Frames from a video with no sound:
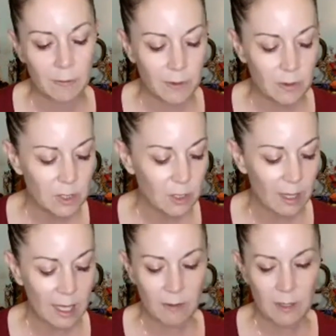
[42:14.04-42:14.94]
It feels
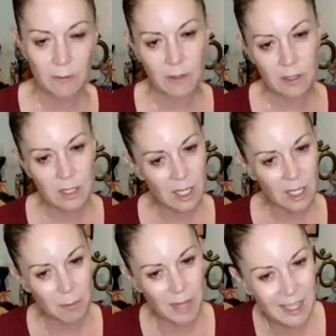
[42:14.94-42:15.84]
so heavy, it feels
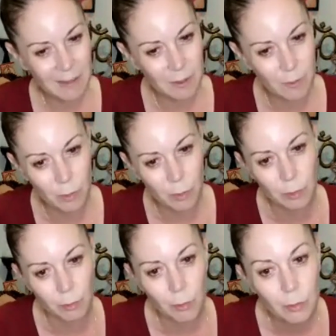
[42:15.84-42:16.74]
like it may even fall
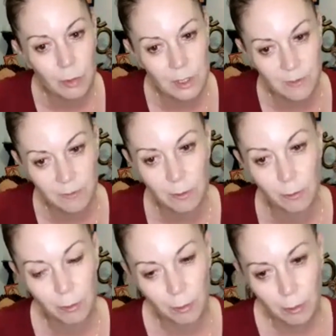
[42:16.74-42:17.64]
through
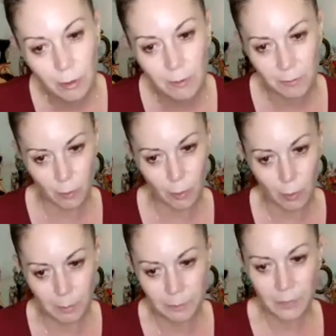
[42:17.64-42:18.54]
the
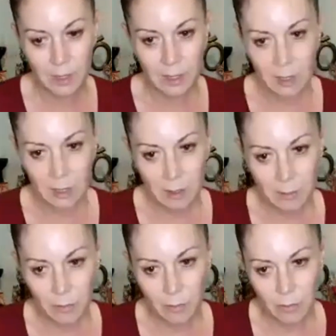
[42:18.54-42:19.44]
floor.
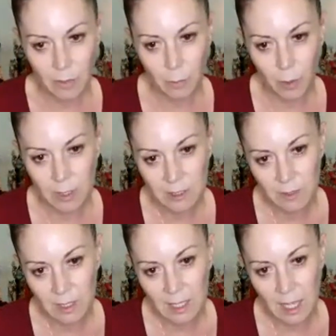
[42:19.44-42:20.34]
The body's
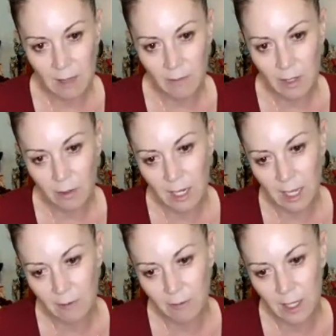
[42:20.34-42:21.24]
feeling heavier and
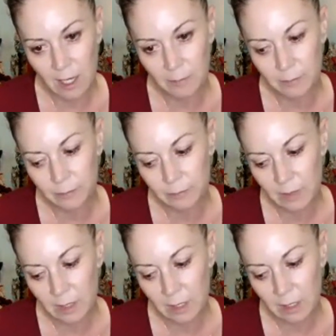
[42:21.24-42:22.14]
heavier,
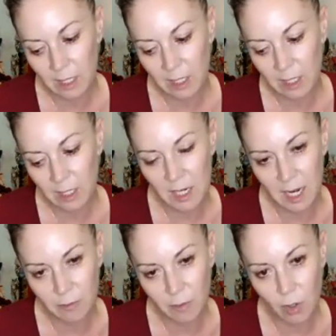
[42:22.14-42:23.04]
like
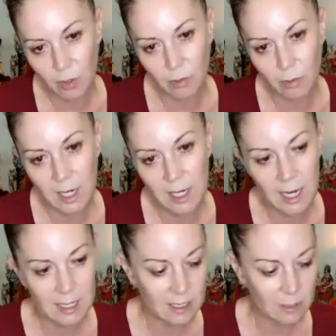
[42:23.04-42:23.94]
it's made out of
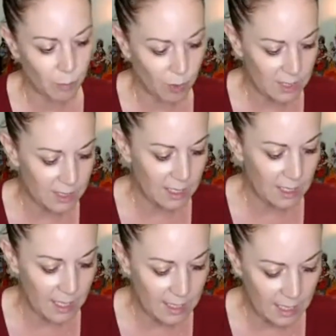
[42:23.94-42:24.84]
concrete and it's
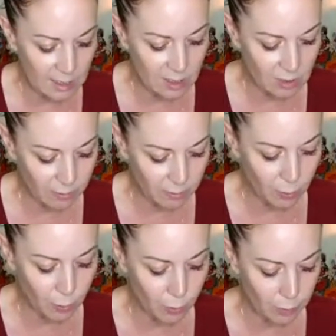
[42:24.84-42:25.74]
pressing against the
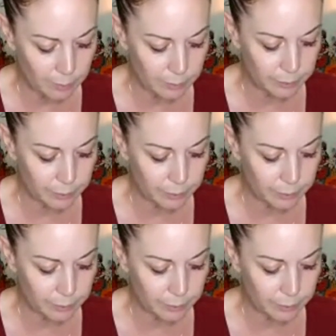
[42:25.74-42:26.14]
floor.